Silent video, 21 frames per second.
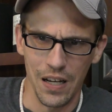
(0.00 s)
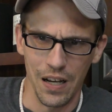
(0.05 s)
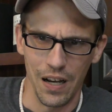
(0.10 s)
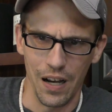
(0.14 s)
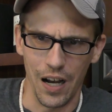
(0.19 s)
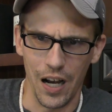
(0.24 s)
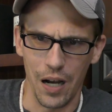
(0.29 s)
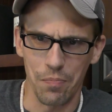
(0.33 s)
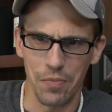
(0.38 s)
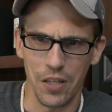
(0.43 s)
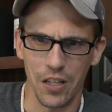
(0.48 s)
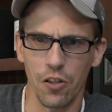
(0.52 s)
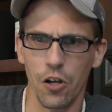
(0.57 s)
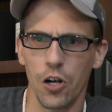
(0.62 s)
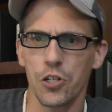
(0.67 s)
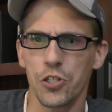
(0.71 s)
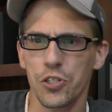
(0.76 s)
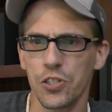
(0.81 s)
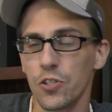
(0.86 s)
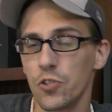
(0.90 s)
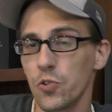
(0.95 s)
They
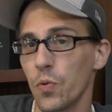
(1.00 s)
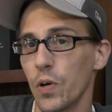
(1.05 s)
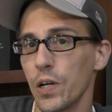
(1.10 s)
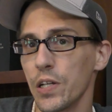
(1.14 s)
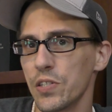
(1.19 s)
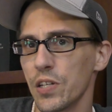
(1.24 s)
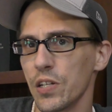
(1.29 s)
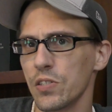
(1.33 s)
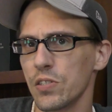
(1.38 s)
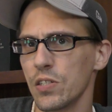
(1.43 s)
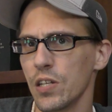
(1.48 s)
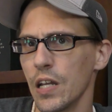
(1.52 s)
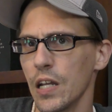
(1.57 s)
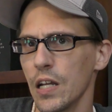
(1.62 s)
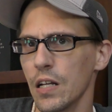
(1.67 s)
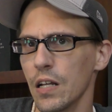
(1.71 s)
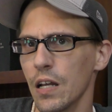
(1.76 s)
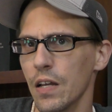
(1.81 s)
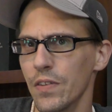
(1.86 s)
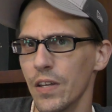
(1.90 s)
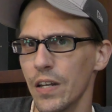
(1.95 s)
launched in 2016
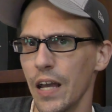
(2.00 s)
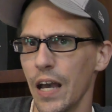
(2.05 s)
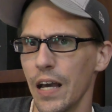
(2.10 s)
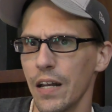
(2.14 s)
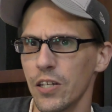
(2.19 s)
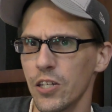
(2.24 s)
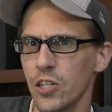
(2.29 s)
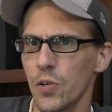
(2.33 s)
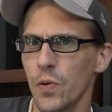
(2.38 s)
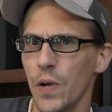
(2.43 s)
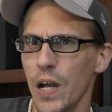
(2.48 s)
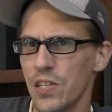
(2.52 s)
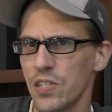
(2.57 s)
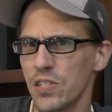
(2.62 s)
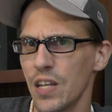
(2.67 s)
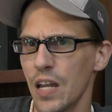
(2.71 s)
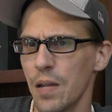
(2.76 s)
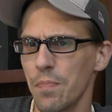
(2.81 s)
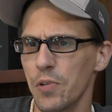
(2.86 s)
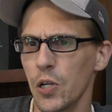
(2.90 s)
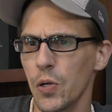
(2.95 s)
and then had a U.S.
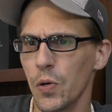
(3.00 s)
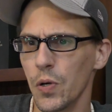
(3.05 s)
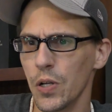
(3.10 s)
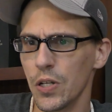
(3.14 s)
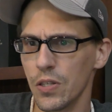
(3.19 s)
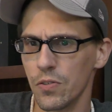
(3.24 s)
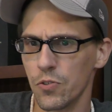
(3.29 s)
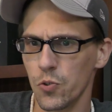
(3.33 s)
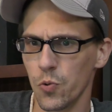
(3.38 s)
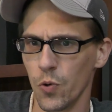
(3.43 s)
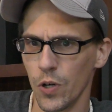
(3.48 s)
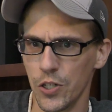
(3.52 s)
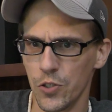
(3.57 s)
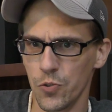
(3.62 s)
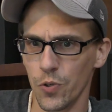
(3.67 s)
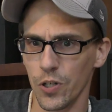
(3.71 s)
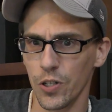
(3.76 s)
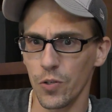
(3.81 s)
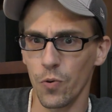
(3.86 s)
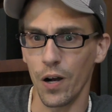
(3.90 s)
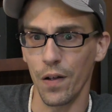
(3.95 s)
debut in
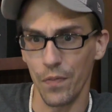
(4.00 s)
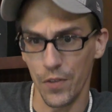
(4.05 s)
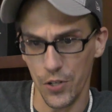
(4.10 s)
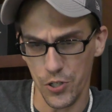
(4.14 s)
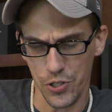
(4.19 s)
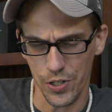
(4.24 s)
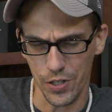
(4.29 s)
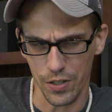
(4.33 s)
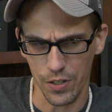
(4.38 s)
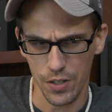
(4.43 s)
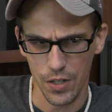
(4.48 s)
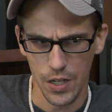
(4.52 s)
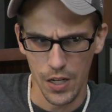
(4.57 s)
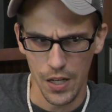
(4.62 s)
2021, this year.